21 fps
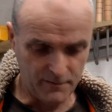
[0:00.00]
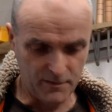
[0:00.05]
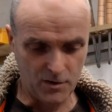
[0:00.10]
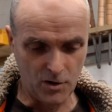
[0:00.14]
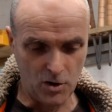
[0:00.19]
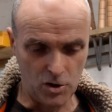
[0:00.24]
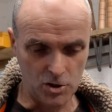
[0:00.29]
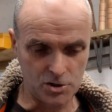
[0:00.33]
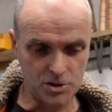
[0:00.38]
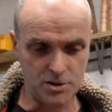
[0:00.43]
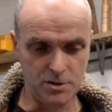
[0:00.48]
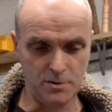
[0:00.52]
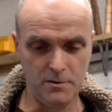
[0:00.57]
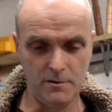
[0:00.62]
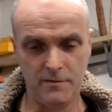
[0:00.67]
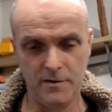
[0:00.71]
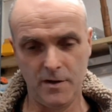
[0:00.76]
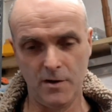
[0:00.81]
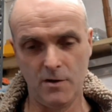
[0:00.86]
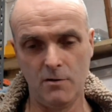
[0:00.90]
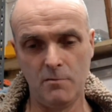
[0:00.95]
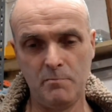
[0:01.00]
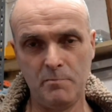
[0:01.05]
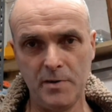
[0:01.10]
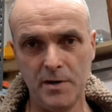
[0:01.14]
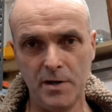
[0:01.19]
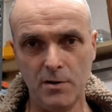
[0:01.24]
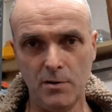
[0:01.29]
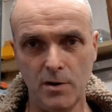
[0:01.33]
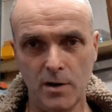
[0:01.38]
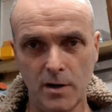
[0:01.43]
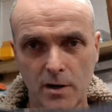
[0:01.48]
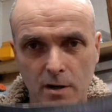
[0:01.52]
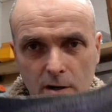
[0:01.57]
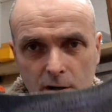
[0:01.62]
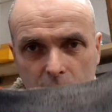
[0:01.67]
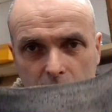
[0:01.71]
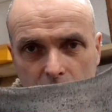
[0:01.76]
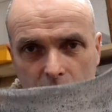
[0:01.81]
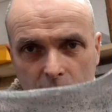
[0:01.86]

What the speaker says: got to with the old bill hook.